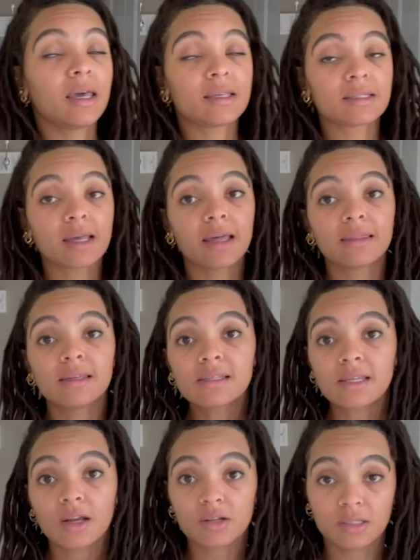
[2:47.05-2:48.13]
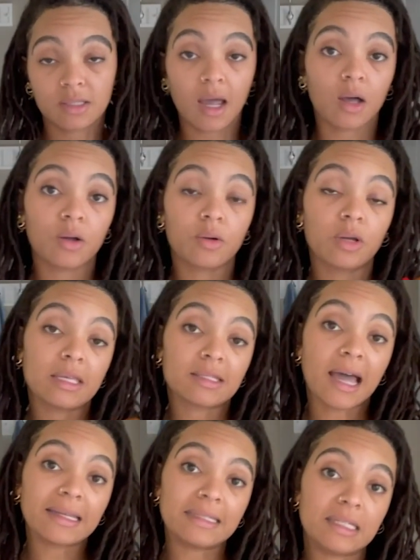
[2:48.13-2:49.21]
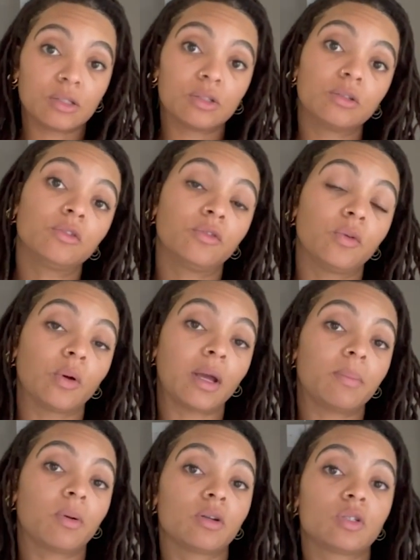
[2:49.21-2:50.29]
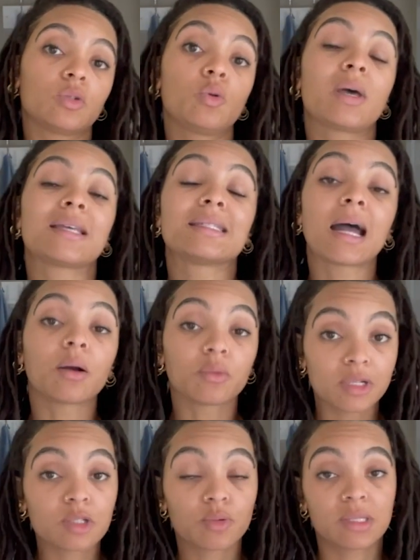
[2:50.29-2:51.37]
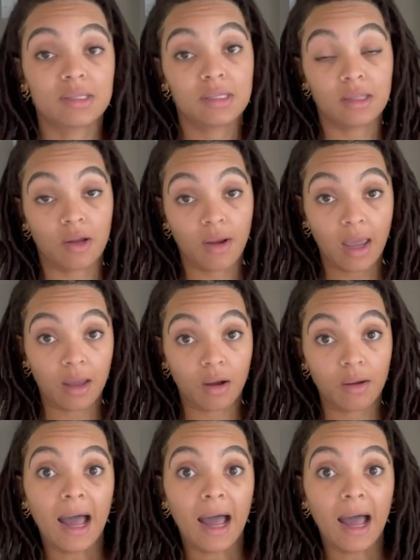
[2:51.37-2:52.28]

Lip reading: is that this hairstyle is ideal for a person who has not retwisted their hair.